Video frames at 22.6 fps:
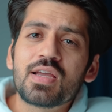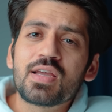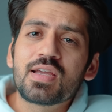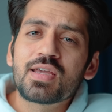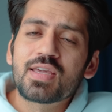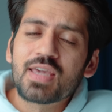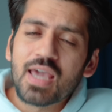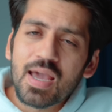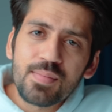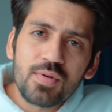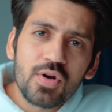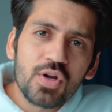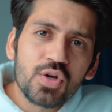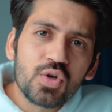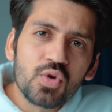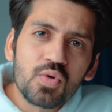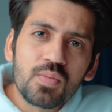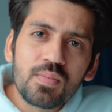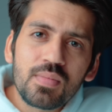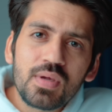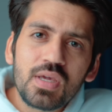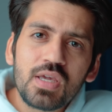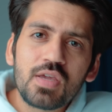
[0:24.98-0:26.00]
camera
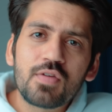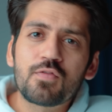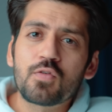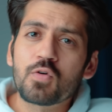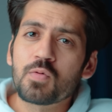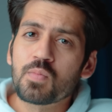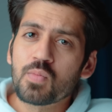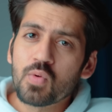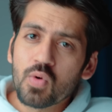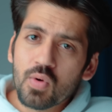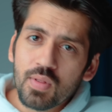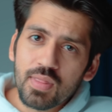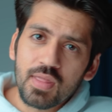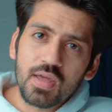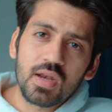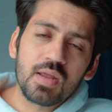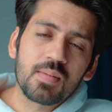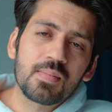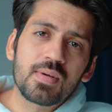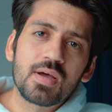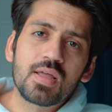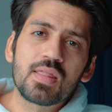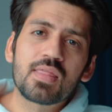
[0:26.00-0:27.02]
to me for more than
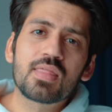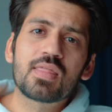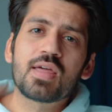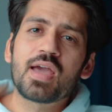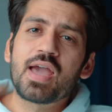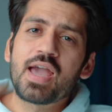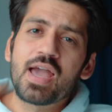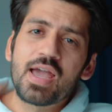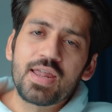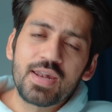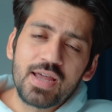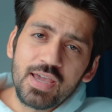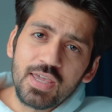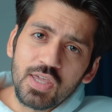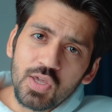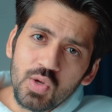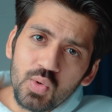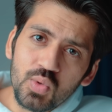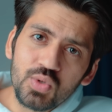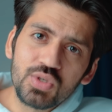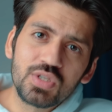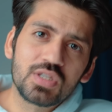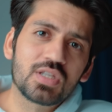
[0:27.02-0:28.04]
a month, and I
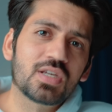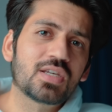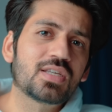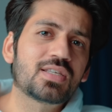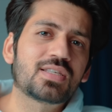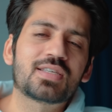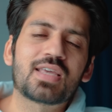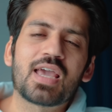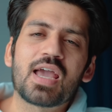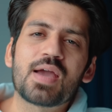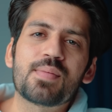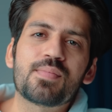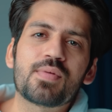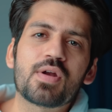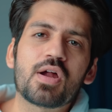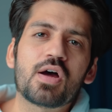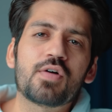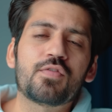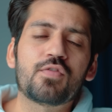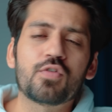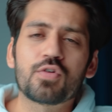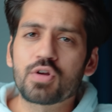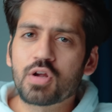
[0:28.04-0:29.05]
use this
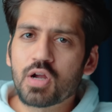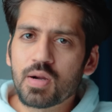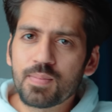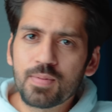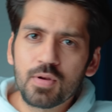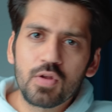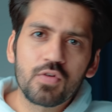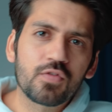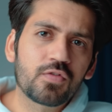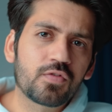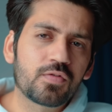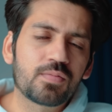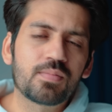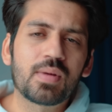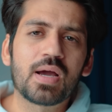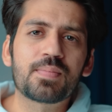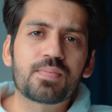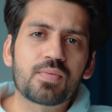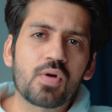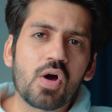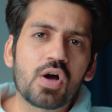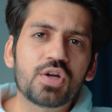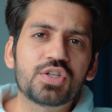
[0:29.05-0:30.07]
camera for a couple of my
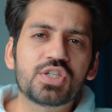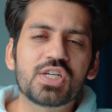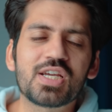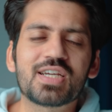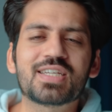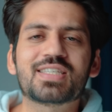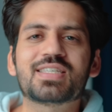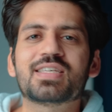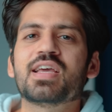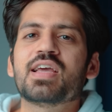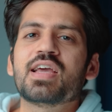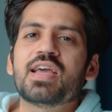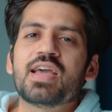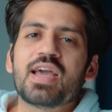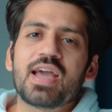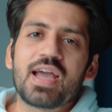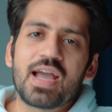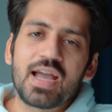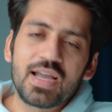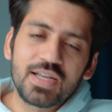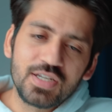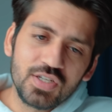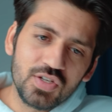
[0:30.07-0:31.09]
projects.
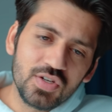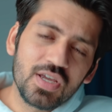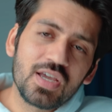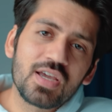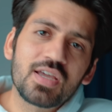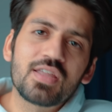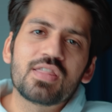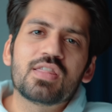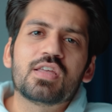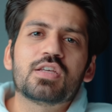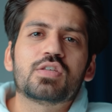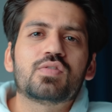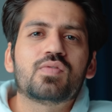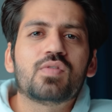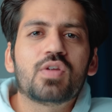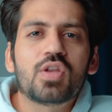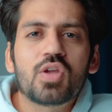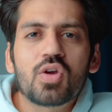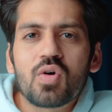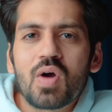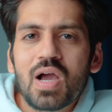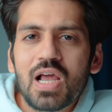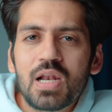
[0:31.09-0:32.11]
And today in this
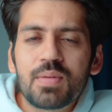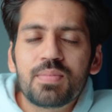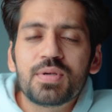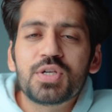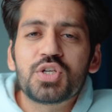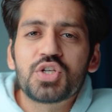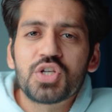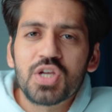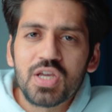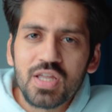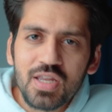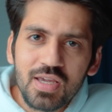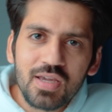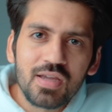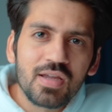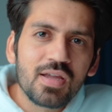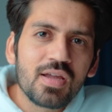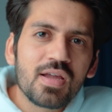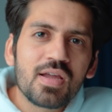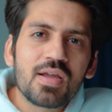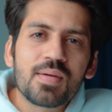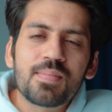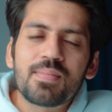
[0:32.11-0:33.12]
video I'll be sharing
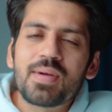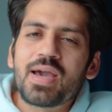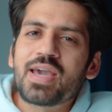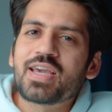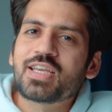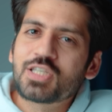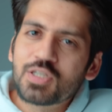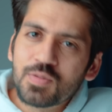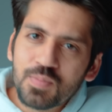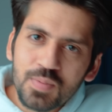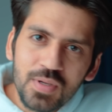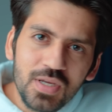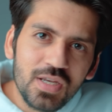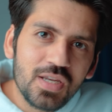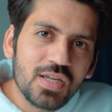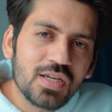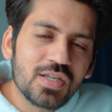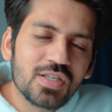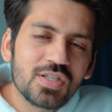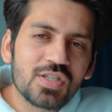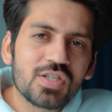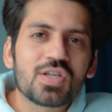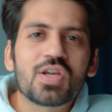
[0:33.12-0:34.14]
my
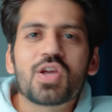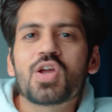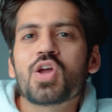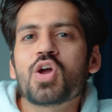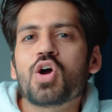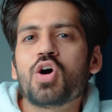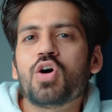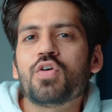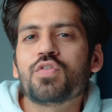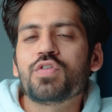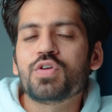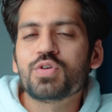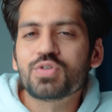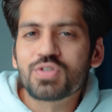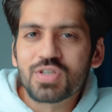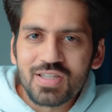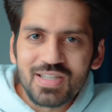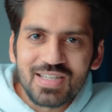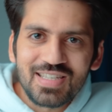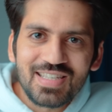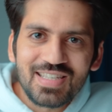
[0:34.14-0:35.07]
experience of using this